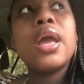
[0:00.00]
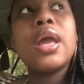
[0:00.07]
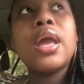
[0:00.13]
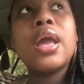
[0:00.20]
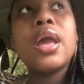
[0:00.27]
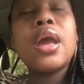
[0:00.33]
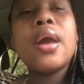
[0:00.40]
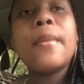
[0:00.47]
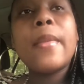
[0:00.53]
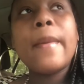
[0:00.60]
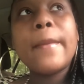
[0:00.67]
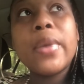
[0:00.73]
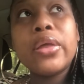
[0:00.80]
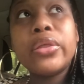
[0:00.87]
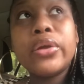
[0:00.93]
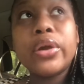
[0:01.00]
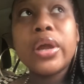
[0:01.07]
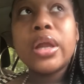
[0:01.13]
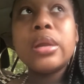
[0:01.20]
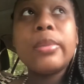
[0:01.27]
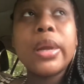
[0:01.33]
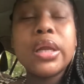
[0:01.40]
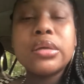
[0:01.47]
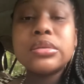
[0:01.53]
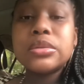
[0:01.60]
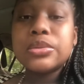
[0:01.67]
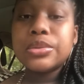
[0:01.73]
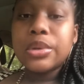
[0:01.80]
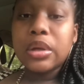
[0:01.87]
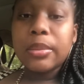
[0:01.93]
and my mother, anybody else
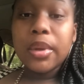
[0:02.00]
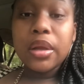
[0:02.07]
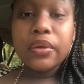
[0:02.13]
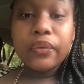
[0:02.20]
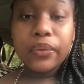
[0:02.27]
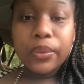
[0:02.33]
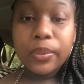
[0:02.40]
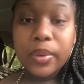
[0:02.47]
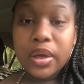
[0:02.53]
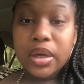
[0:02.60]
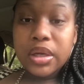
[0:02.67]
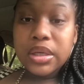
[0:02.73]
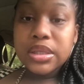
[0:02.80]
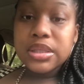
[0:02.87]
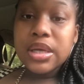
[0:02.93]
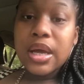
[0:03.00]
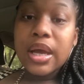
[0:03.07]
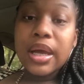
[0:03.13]
who's going to be in the room with us,